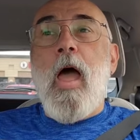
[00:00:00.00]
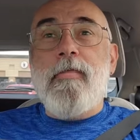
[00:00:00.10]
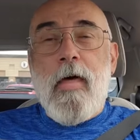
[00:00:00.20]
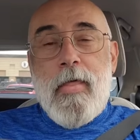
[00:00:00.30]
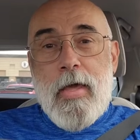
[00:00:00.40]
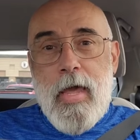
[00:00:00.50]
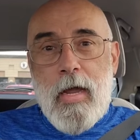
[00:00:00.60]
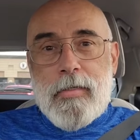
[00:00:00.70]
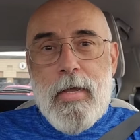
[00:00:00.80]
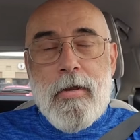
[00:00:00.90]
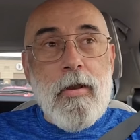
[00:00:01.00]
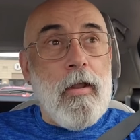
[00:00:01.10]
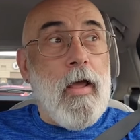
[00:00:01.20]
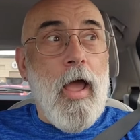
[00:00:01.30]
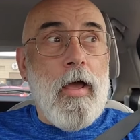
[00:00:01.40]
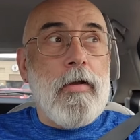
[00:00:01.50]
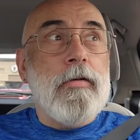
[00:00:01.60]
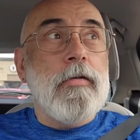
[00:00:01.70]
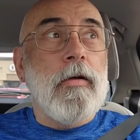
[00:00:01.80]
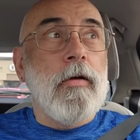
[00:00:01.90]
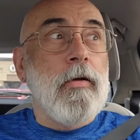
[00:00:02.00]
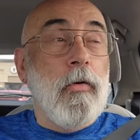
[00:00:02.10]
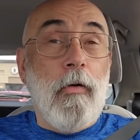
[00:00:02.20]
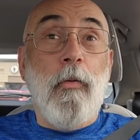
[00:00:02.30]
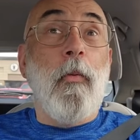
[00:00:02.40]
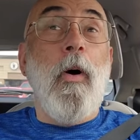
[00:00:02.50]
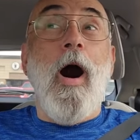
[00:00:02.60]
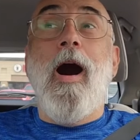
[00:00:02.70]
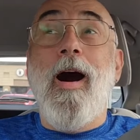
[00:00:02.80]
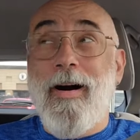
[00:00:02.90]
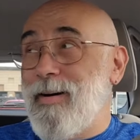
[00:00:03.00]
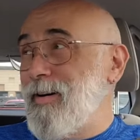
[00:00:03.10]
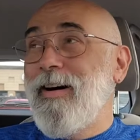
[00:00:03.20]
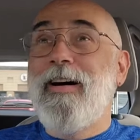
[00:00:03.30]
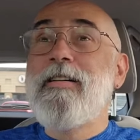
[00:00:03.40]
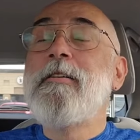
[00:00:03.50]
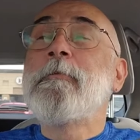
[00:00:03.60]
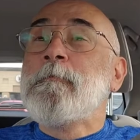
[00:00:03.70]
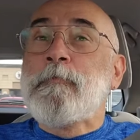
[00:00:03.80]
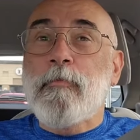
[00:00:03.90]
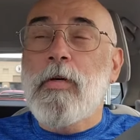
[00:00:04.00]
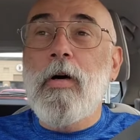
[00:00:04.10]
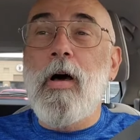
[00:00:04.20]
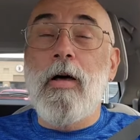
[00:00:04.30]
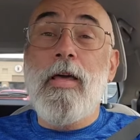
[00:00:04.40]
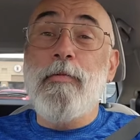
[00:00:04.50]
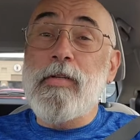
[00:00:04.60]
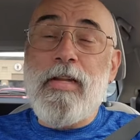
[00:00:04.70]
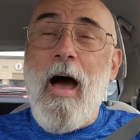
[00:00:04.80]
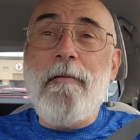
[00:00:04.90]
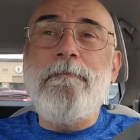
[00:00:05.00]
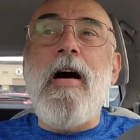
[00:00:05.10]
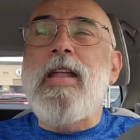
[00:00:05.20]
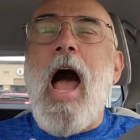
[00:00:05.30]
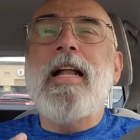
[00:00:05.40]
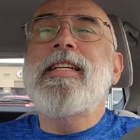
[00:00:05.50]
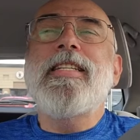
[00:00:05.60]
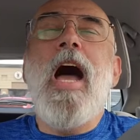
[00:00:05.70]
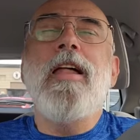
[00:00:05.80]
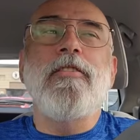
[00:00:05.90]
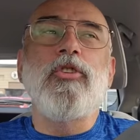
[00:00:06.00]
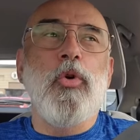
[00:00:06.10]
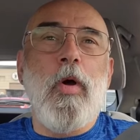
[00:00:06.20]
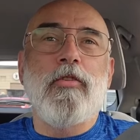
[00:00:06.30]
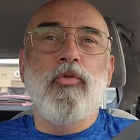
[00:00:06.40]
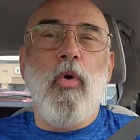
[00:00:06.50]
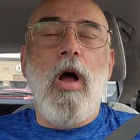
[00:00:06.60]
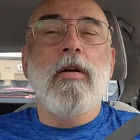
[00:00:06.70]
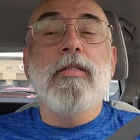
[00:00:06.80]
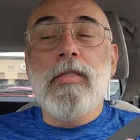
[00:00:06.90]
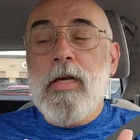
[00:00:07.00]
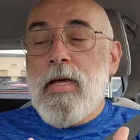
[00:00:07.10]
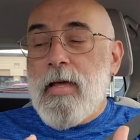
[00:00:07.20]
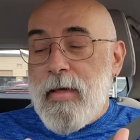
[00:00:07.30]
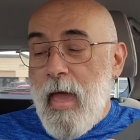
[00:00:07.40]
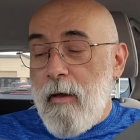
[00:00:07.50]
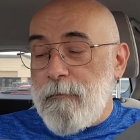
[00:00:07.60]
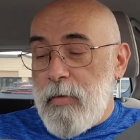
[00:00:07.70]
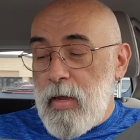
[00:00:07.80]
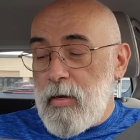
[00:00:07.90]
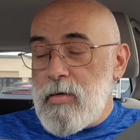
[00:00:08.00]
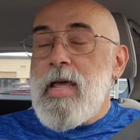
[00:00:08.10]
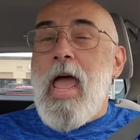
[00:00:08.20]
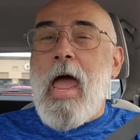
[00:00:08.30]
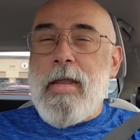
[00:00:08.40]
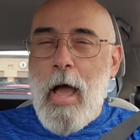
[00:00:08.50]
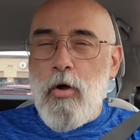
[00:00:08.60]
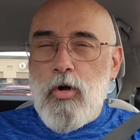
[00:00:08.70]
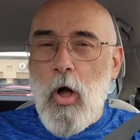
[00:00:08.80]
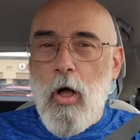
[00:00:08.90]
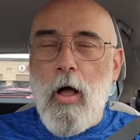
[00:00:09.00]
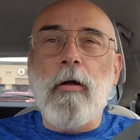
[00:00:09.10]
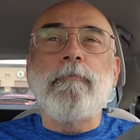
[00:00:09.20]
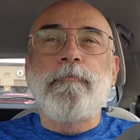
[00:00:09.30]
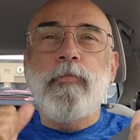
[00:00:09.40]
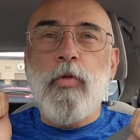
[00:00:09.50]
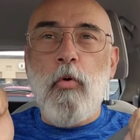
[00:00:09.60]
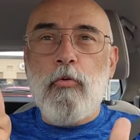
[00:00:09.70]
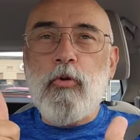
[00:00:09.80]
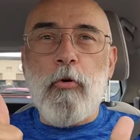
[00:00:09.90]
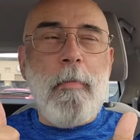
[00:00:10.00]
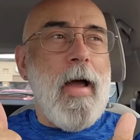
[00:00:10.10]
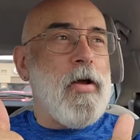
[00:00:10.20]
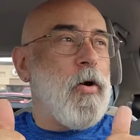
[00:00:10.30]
And then they kicked in, and whoa, it was not fun. I did not enjoy drugs. Caffeine and alcohol, those are my